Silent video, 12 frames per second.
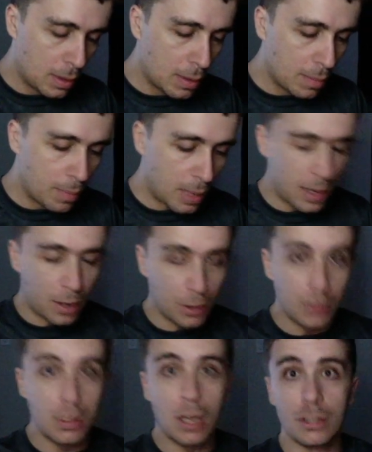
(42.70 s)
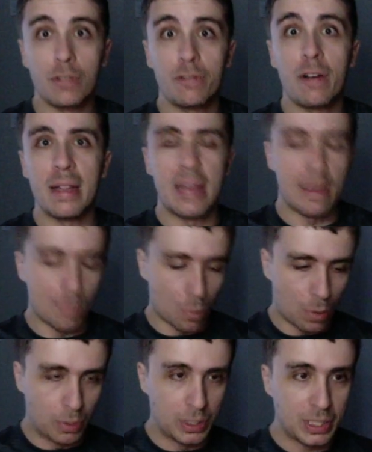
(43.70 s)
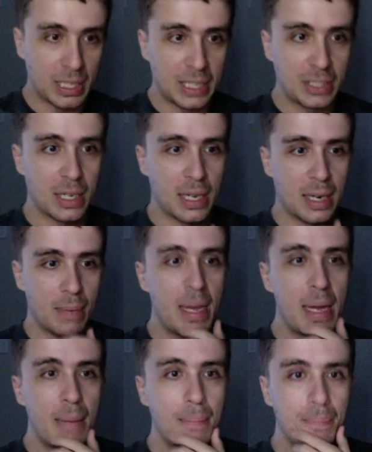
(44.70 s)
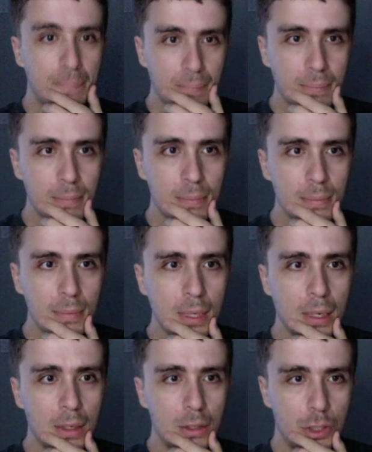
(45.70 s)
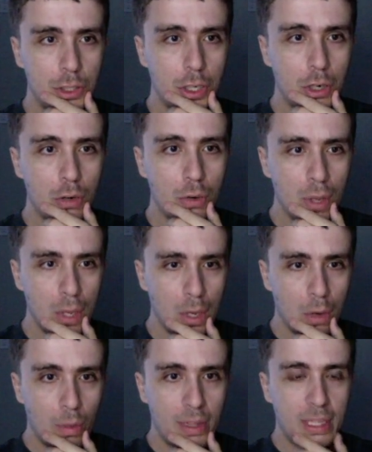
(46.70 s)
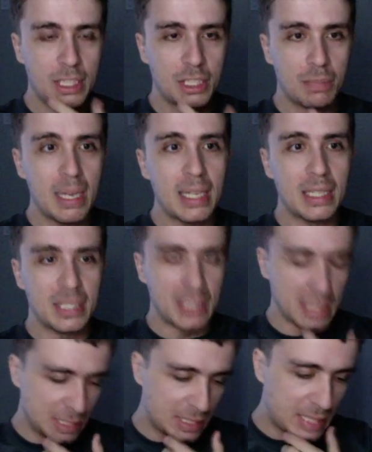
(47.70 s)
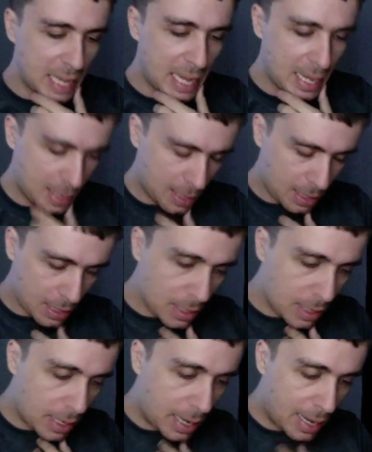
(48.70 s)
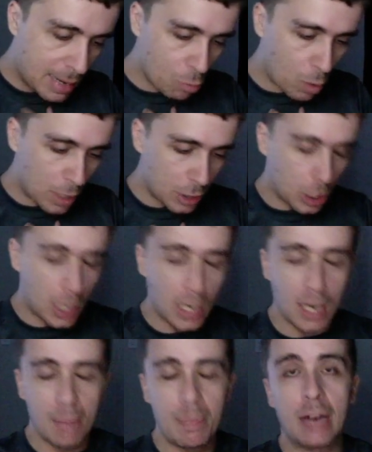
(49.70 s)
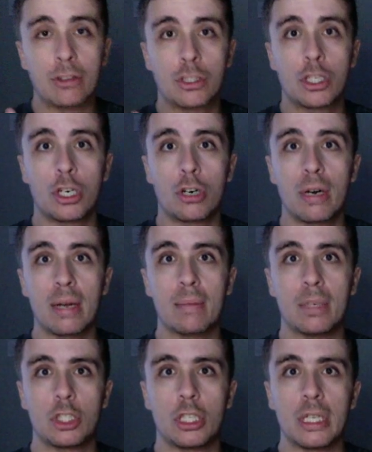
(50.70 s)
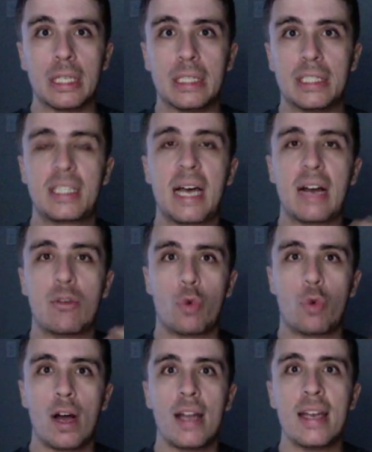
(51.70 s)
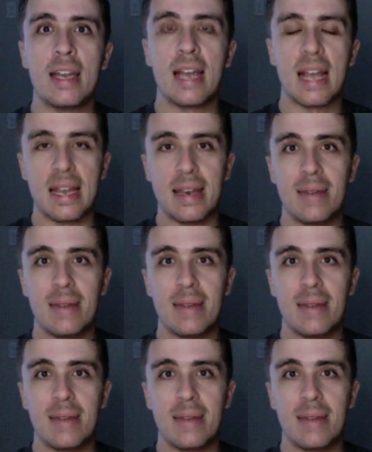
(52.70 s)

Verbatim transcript: And I'll, I'll define that more precisely in a bit. So what this means is that I want to talk about Turing machines that run in